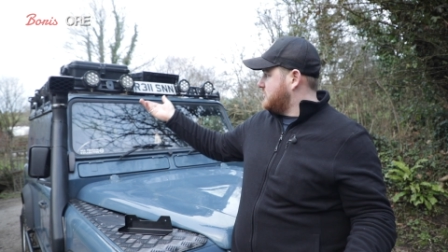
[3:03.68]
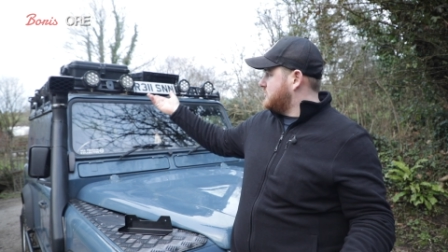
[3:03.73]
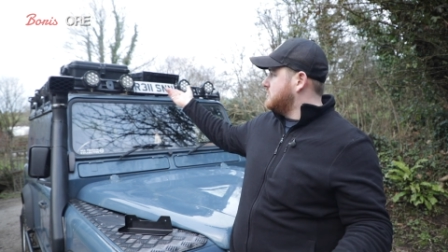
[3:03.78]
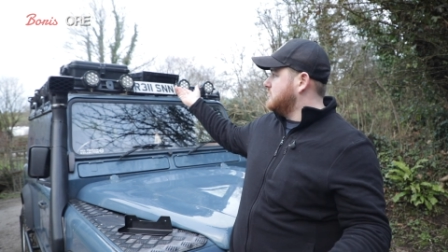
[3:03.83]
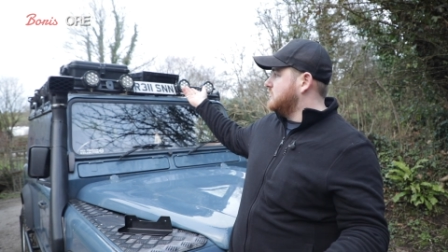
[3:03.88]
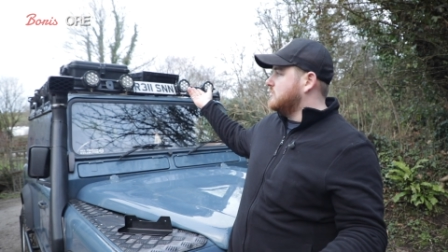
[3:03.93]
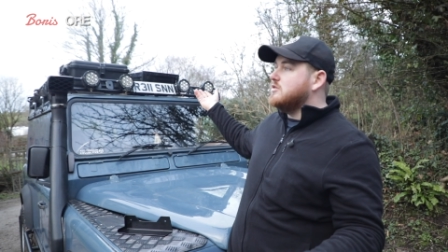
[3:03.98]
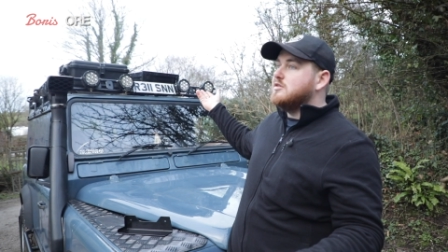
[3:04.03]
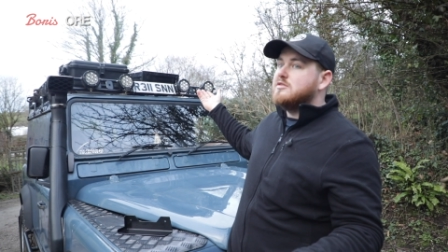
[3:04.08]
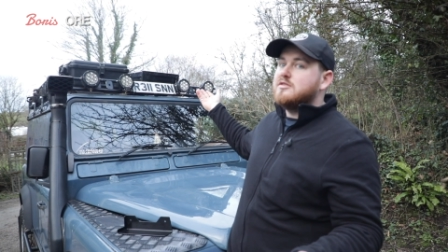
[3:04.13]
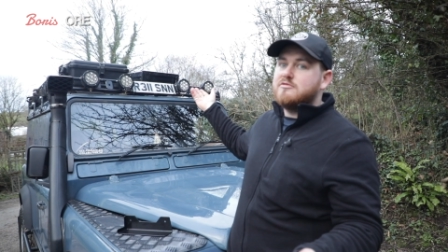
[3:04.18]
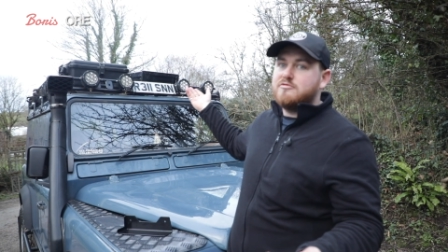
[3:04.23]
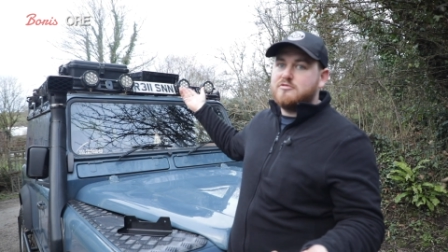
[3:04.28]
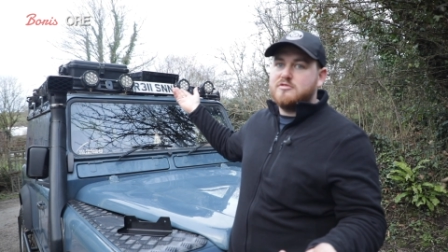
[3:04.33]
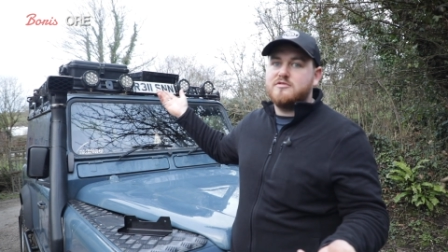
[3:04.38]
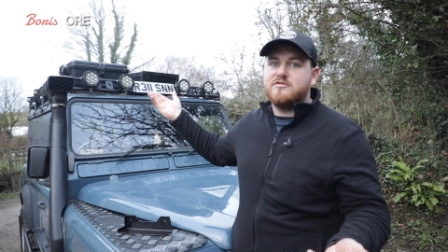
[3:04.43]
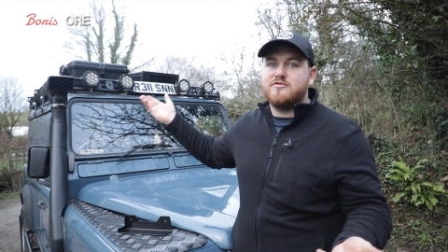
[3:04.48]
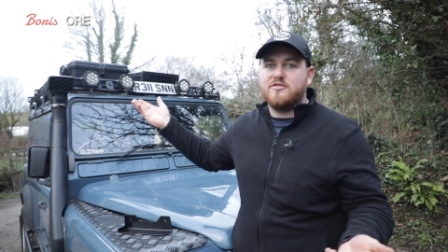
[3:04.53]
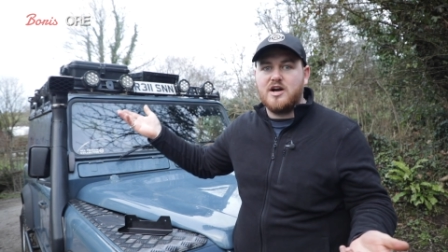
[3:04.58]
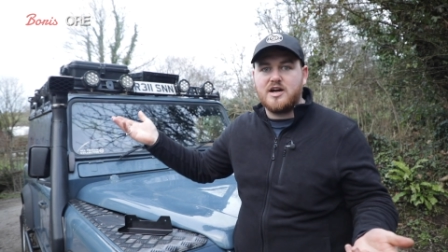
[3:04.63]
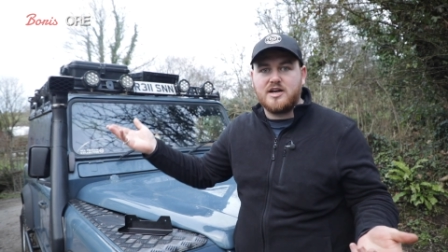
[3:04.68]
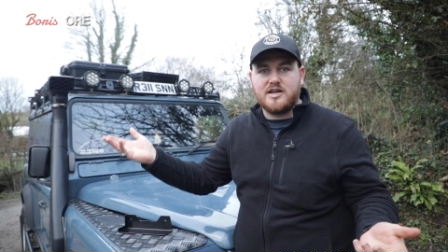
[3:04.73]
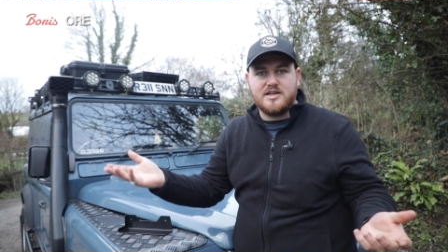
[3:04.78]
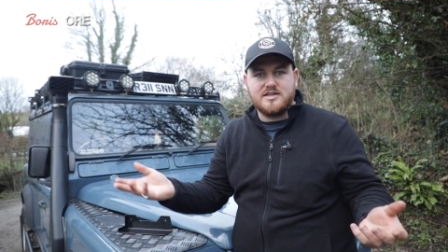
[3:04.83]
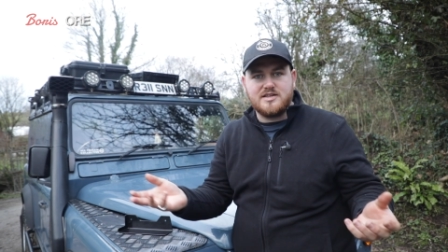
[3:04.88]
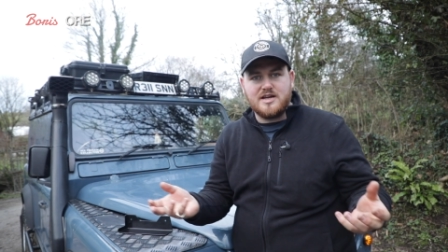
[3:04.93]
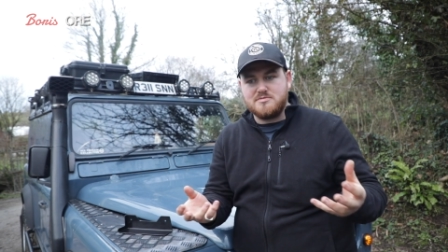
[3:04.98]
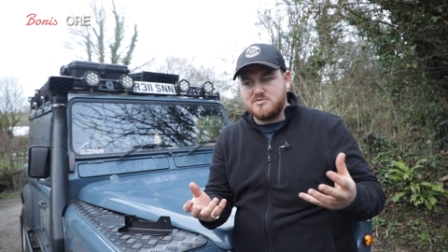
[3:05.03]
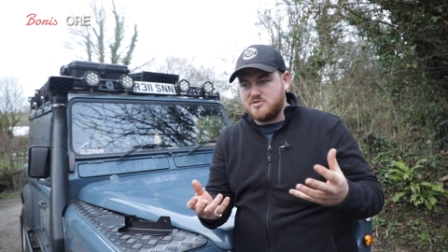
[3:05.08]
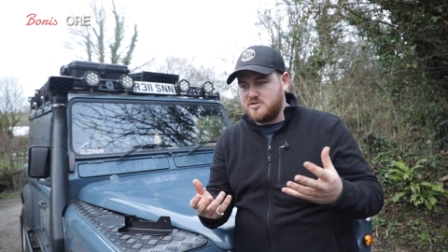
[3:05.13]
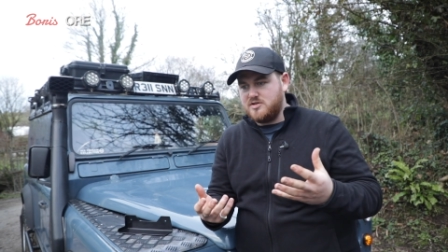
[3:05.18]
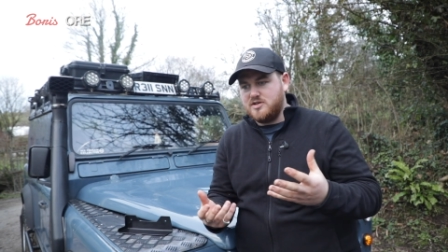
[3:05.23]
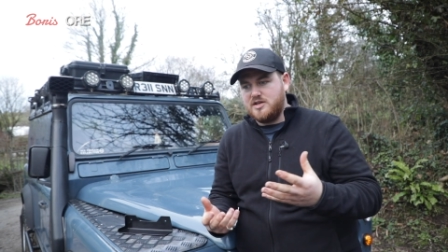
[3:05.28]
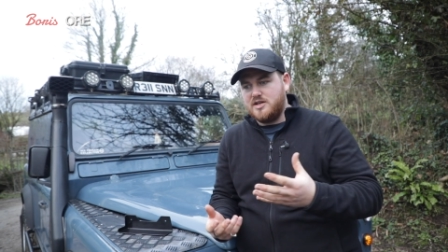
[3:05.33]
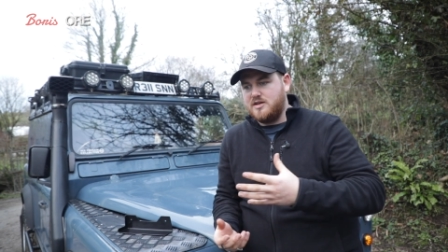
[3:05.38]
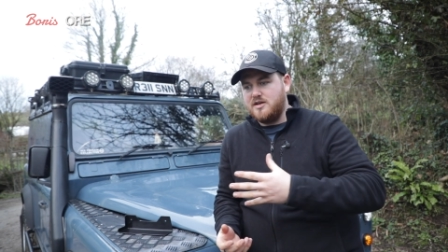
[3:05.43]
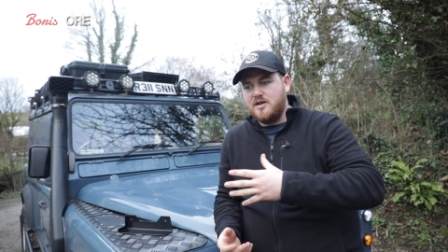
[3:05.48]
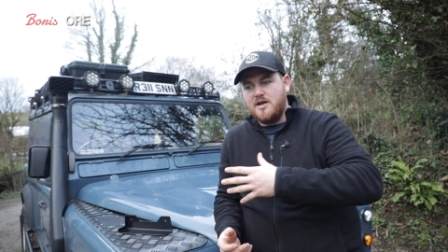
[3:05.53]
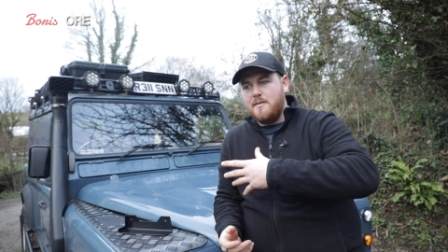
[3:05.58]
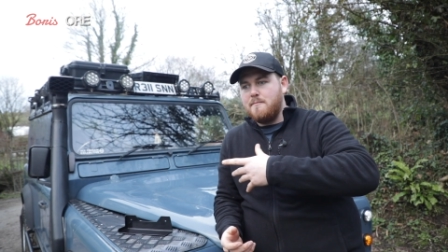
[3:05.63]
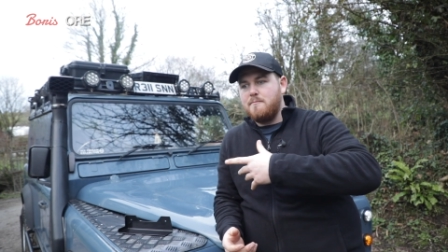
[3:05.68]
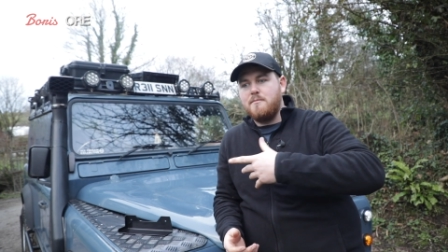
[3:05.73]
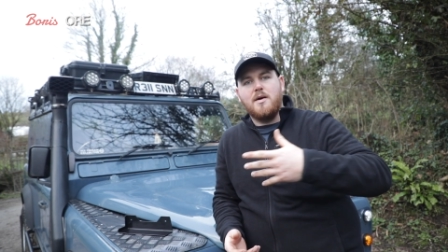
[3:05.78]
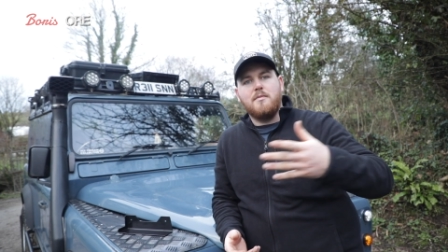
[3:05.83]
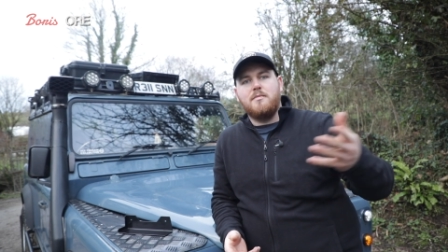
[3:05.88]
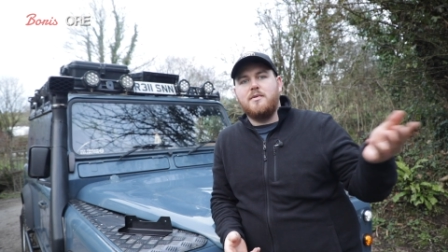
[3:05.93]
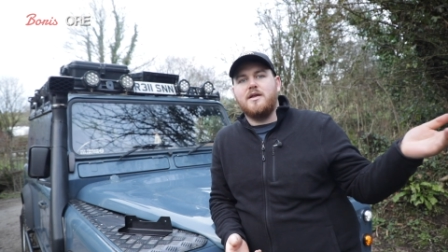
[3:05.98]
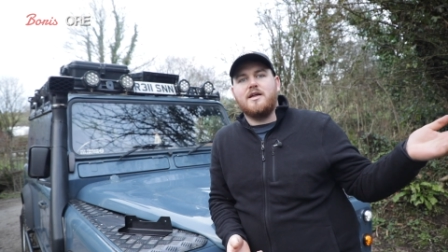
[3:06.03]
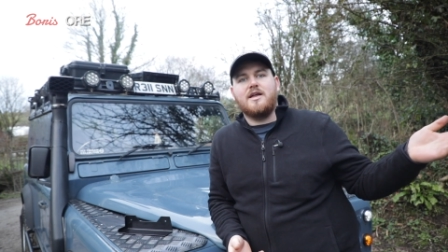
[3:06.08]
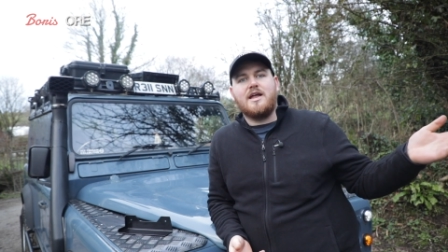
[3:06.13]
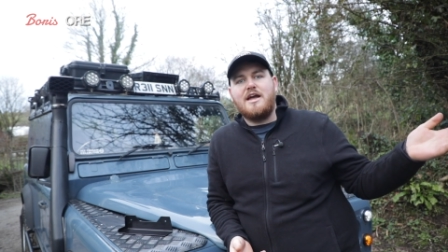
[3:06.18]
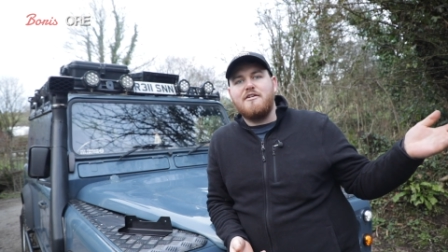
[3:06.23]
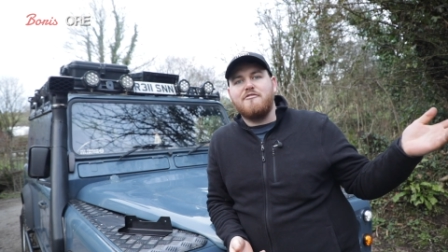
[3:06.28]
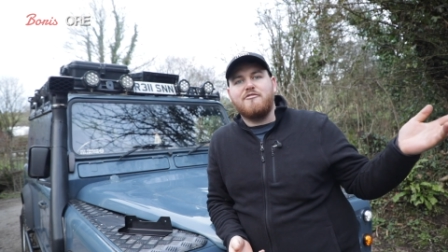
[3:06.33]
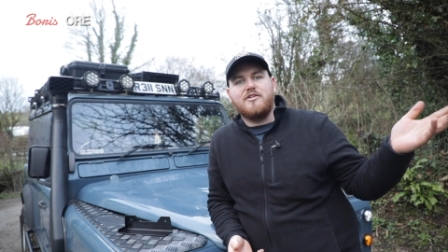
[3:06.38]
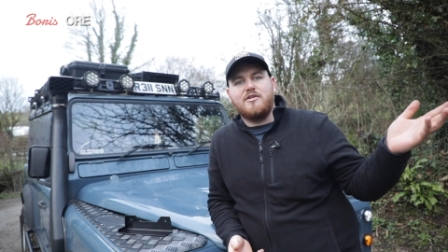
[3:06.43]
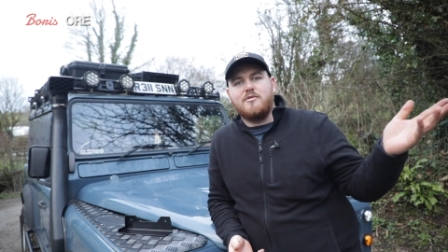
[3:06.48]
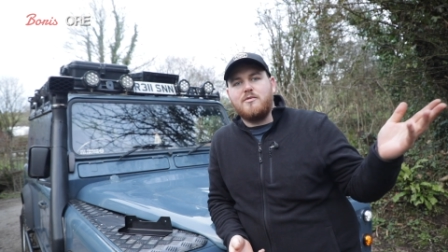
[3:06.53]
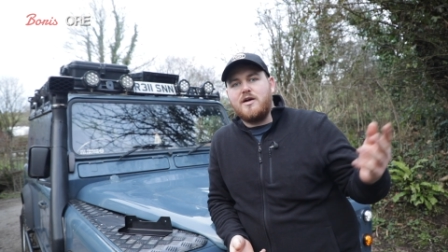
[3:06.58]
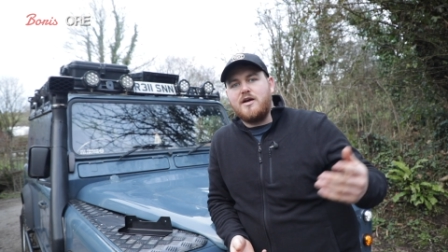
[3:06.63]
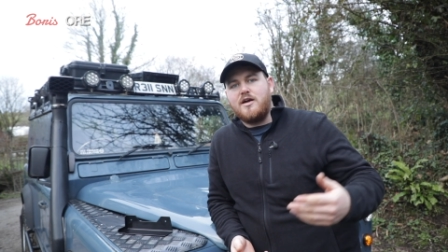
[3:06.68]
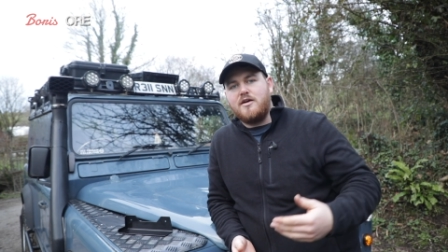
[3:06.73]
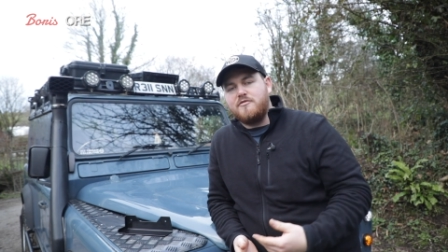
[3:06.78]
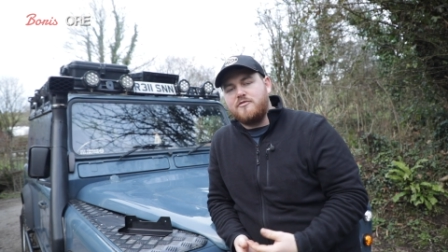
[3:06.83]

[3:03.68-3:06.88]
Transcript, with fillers: you saw on the roof rack, it's absolutely bubbling everywhere,